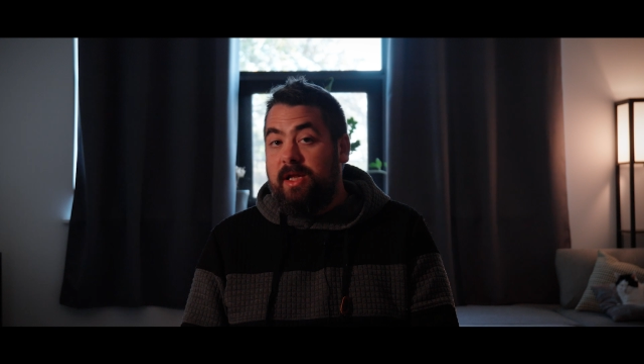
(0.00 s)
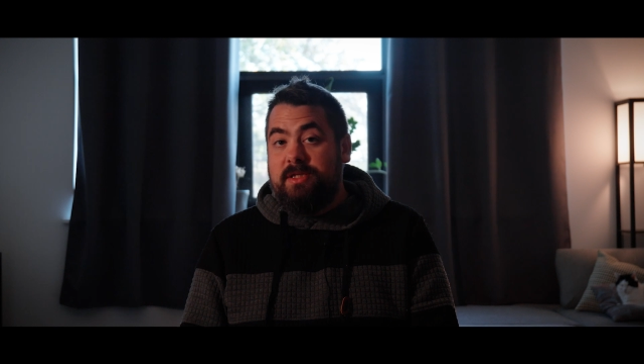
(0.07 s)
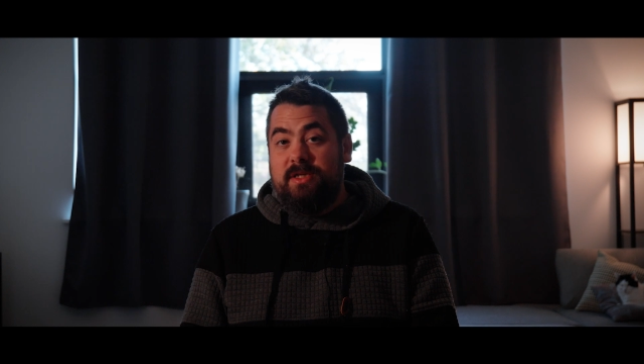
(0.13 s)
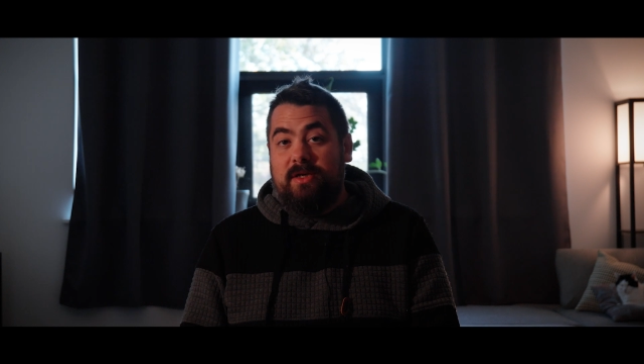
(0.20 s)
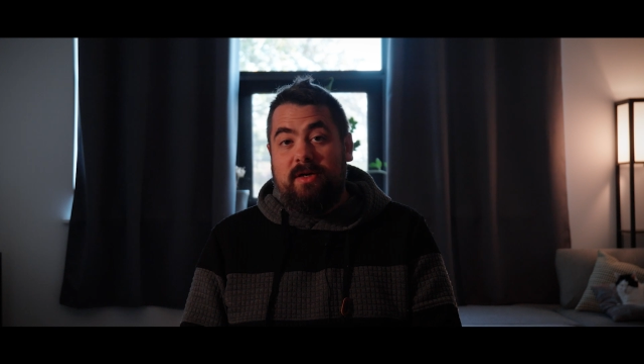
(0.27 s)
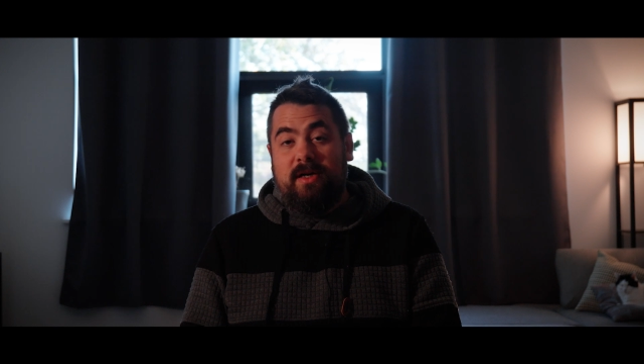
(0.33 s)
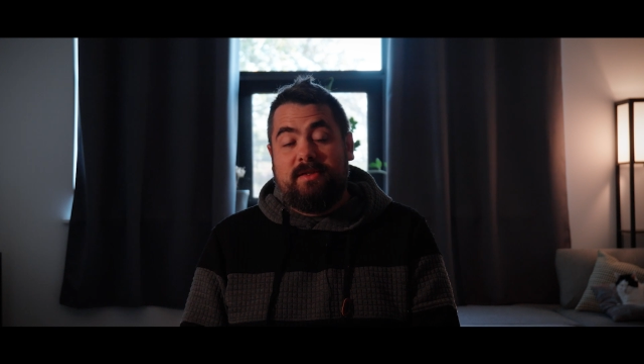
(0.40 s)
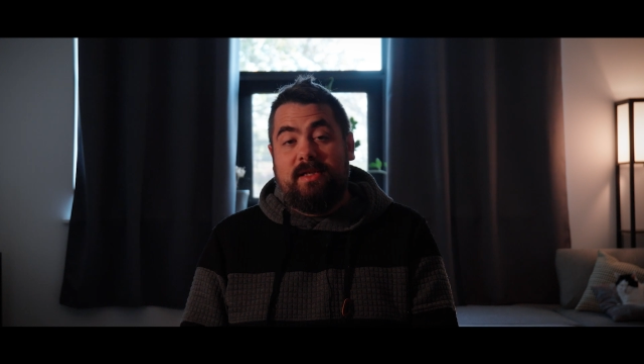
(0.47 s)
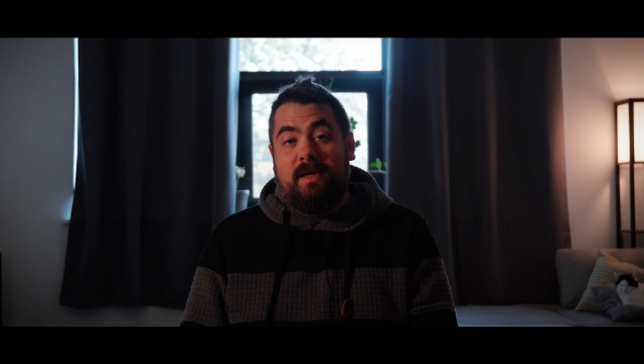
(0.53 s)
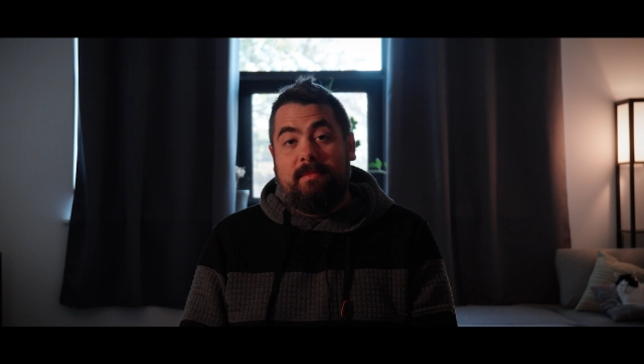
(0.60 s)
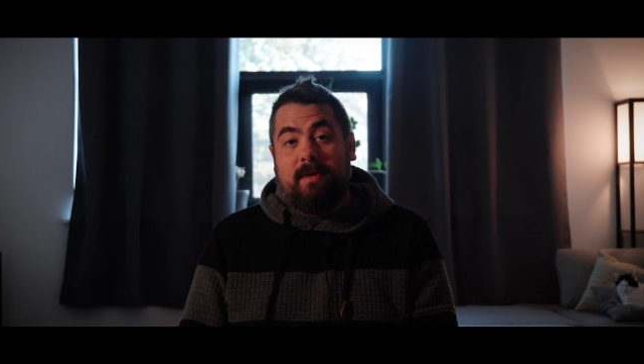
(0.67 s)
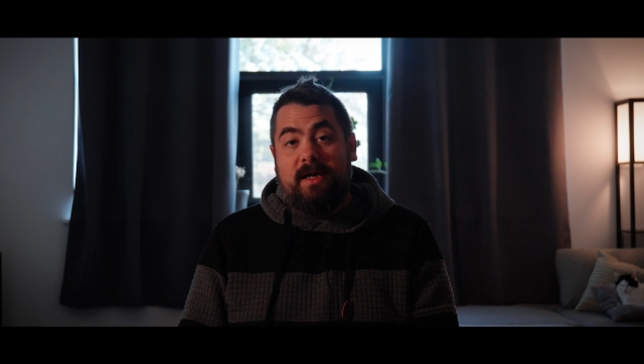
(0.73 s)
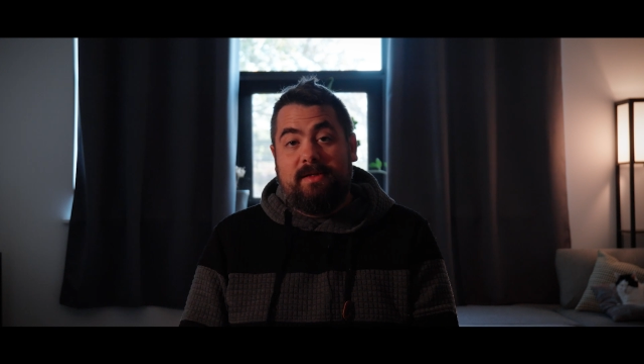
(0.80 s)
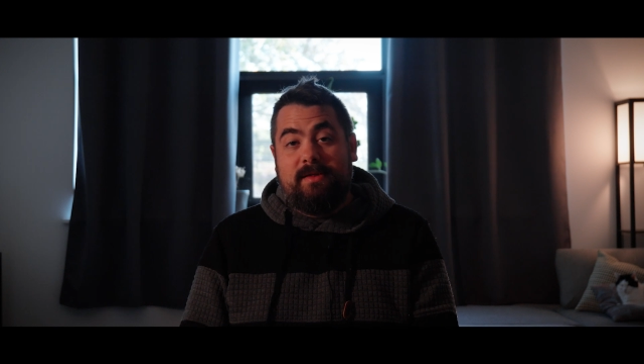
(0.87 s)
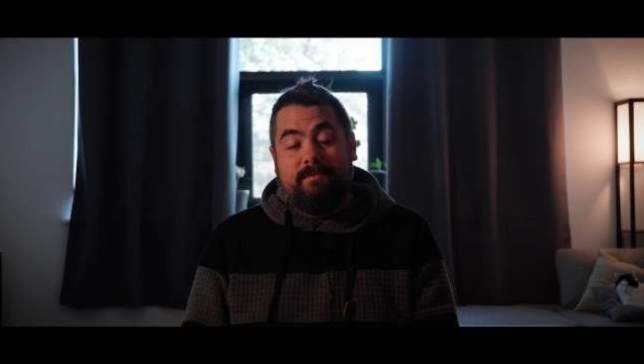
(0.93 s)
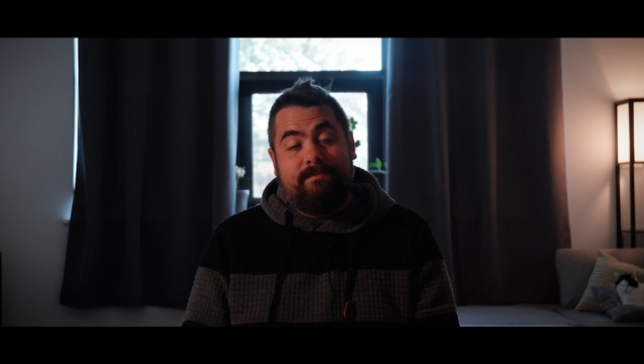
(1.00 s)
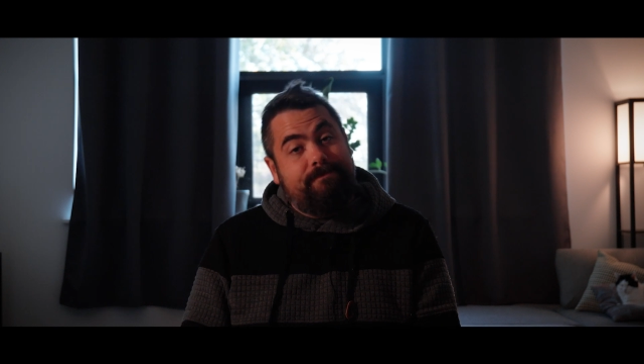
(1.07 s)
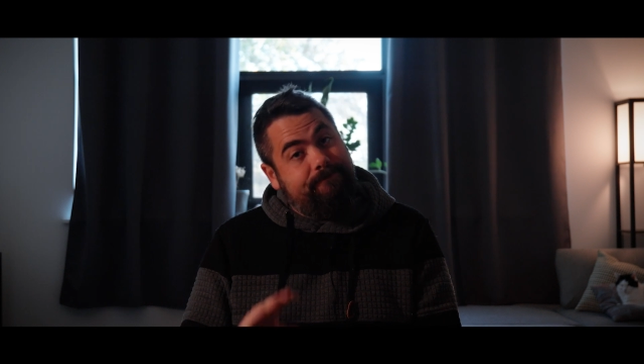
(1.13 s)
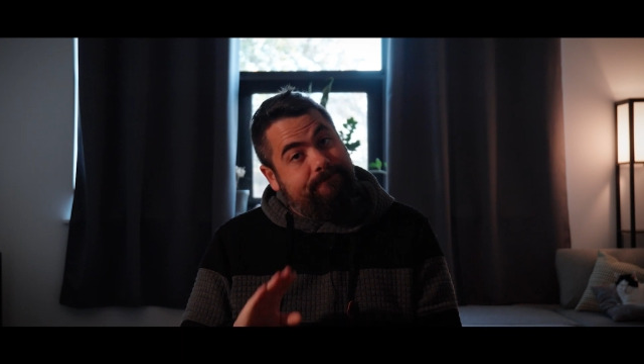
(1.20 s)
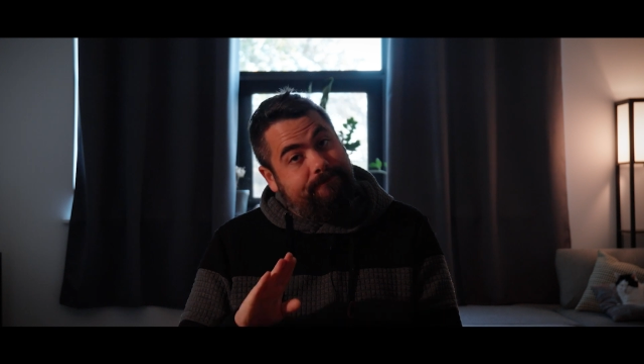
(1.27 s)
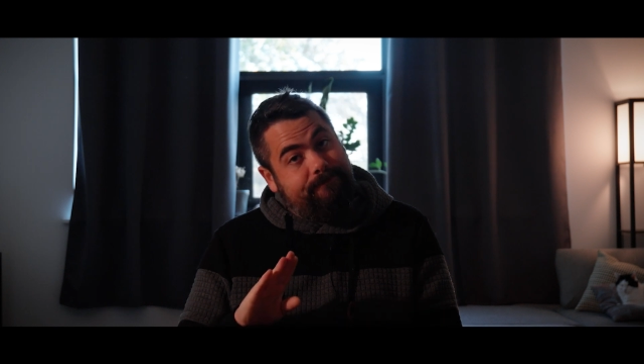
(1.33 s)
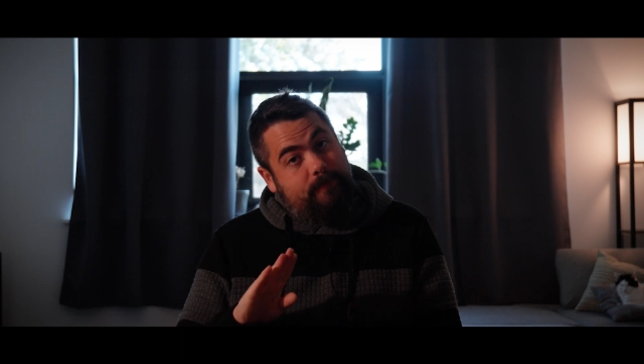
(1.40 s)
catch you here next time, guys.
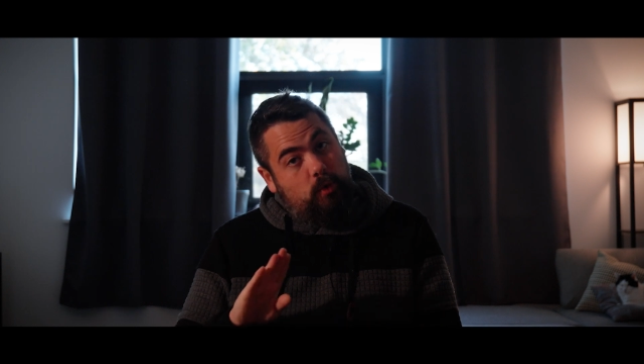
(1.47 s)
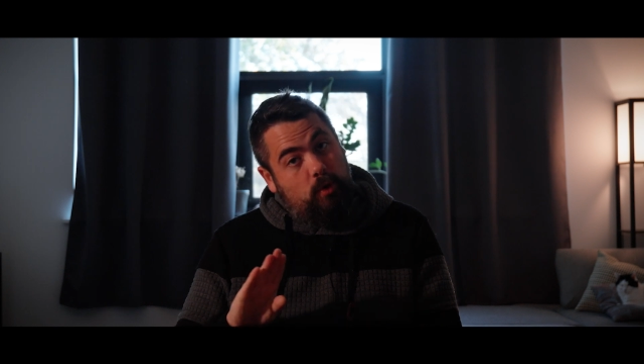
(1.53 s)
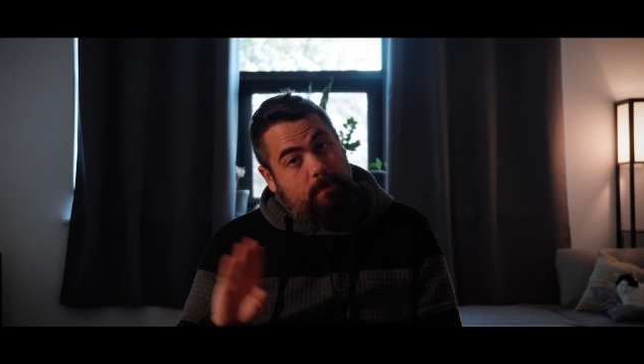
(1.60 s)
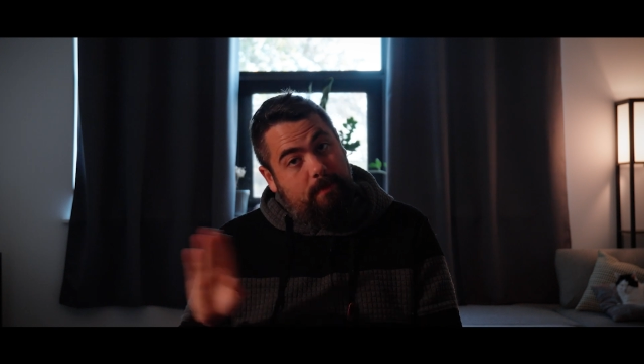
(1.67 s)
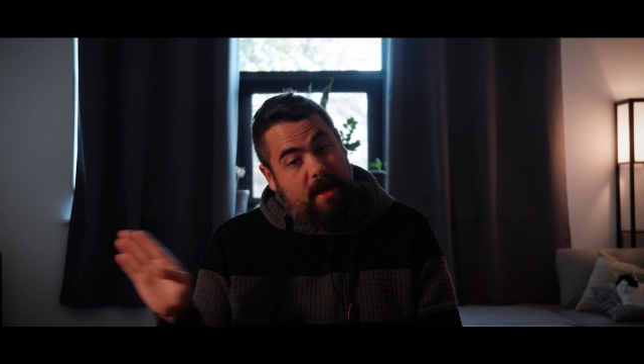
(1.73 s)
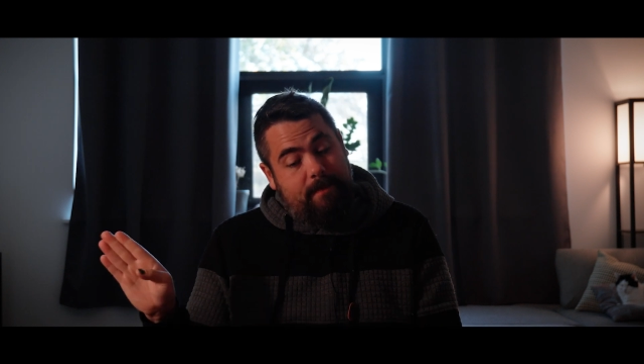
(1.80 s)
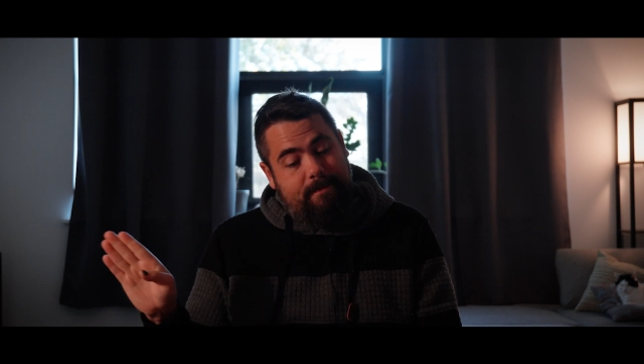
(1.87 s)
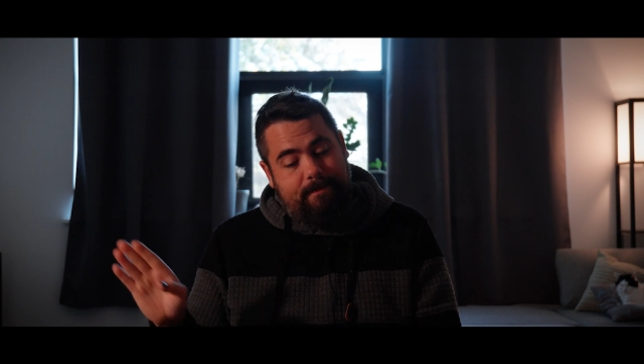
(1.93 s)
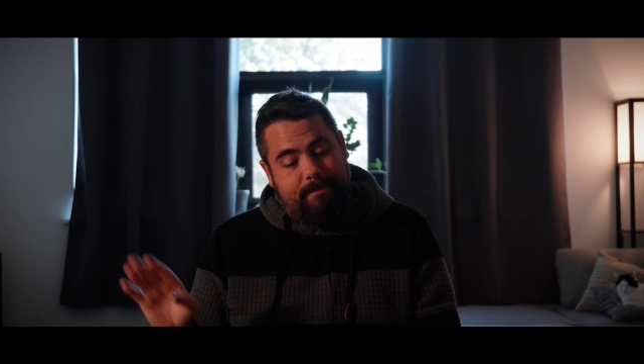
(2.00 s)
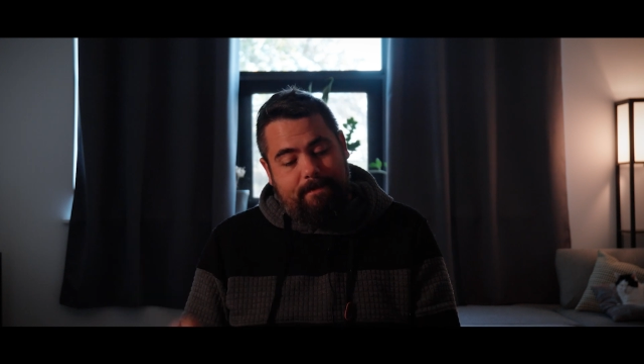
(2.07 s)
Goodbye.